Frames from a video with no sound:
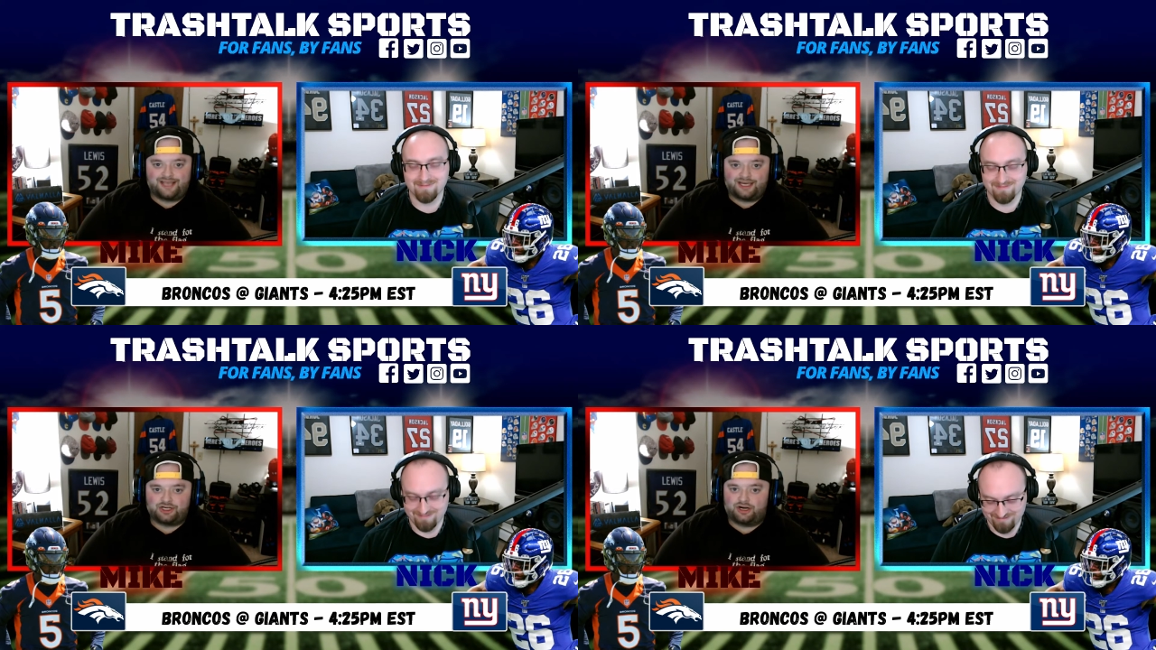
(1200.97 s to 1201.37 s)

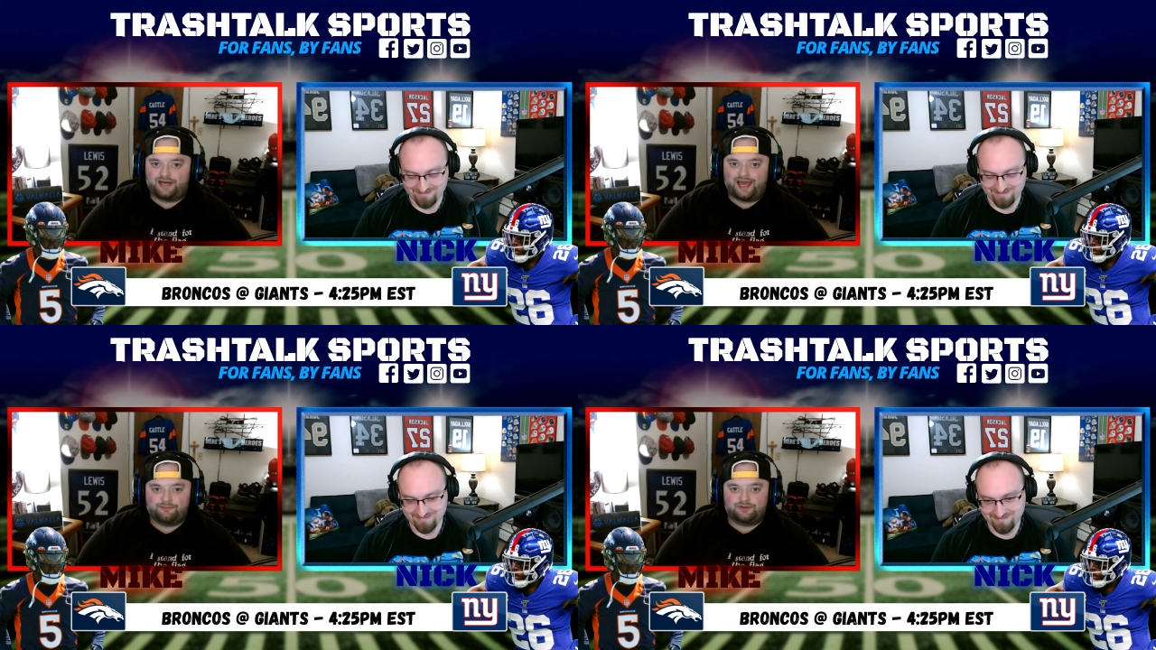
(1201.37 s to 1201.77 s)

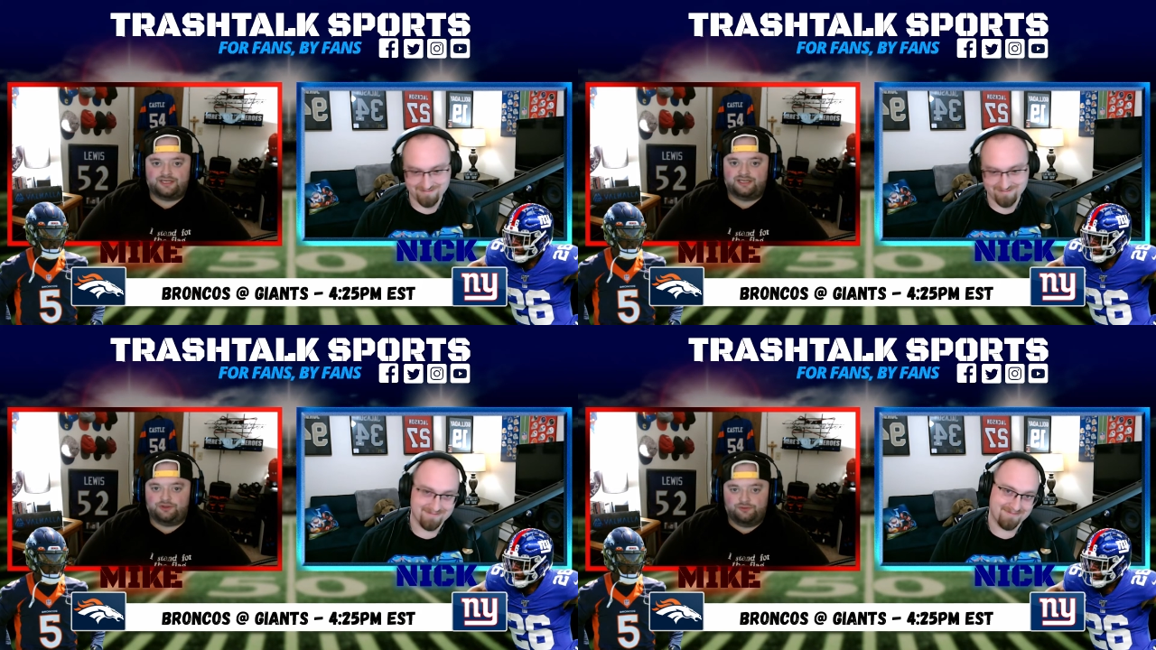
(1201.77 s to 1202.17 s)
Speaker 1: DaeSean
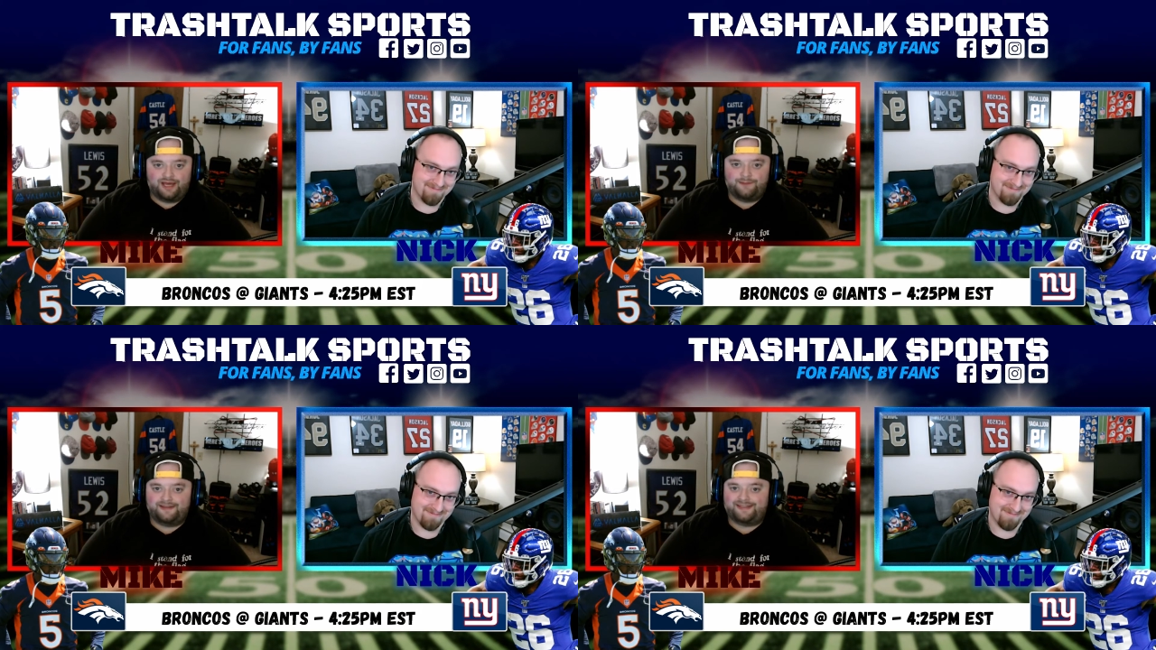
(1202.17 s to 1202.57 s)
Hamilton, you
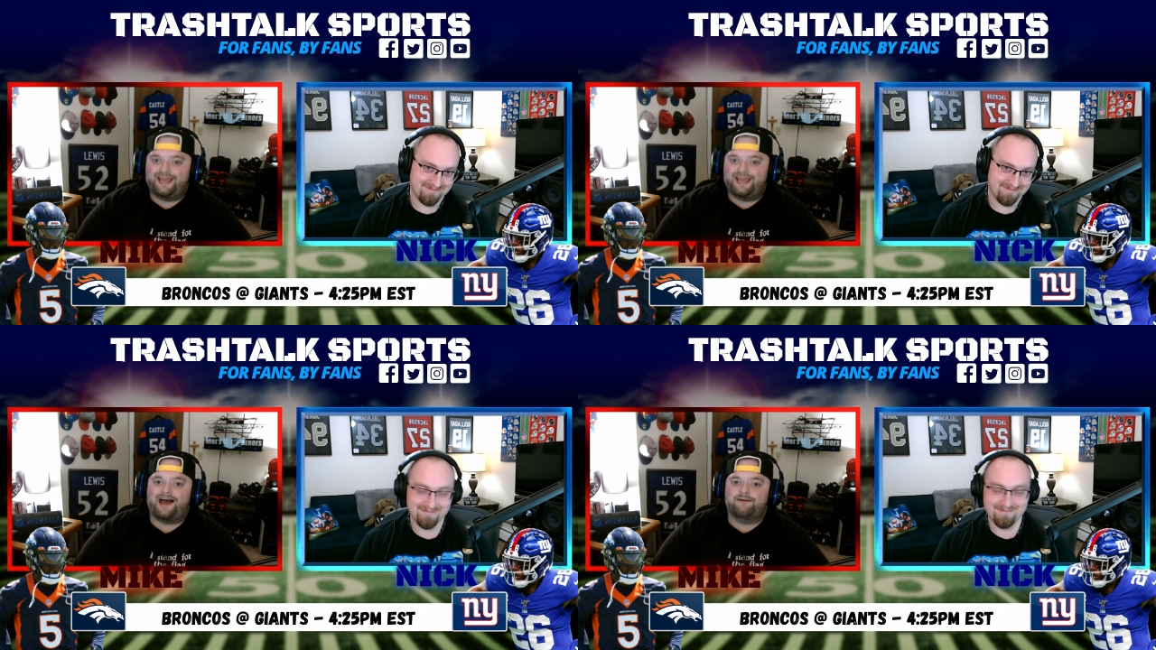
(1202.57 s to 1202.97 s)
name it,
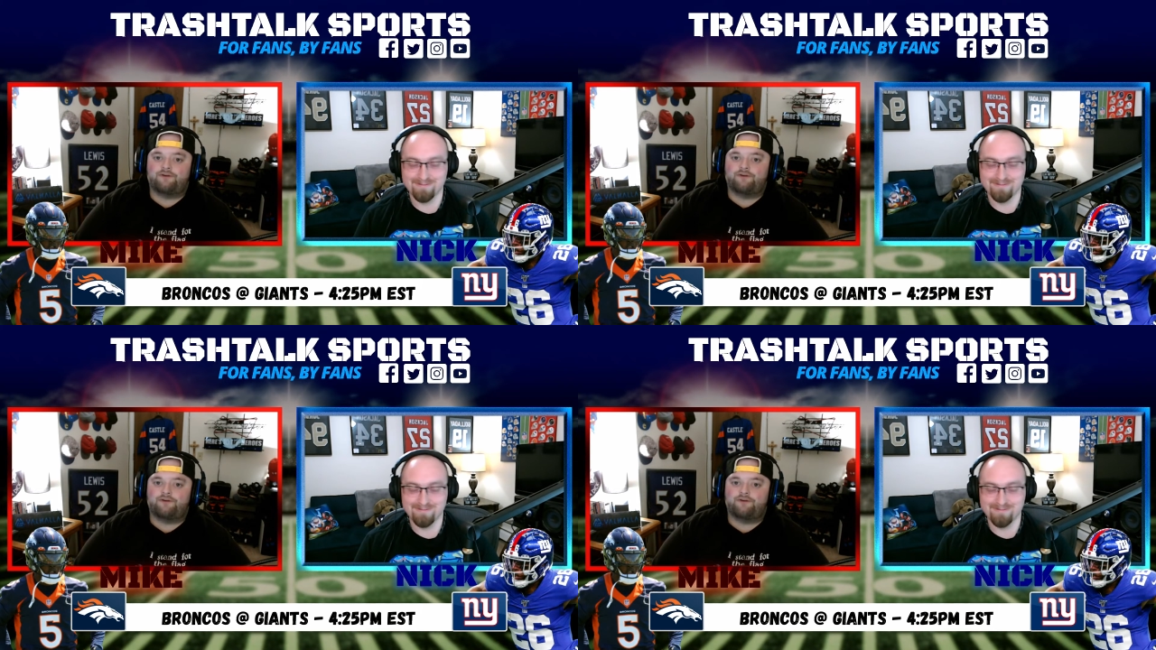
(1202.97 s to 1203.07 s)
they have